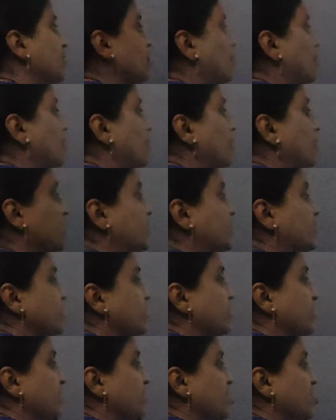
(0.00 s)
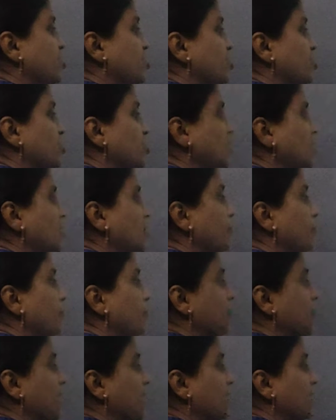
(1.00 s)
it is attached to the
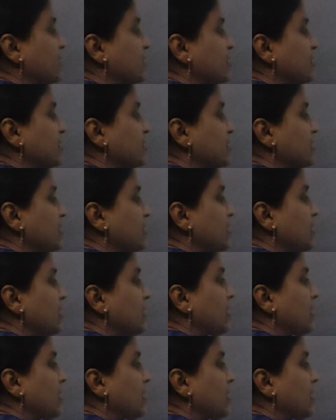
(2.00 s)
placenta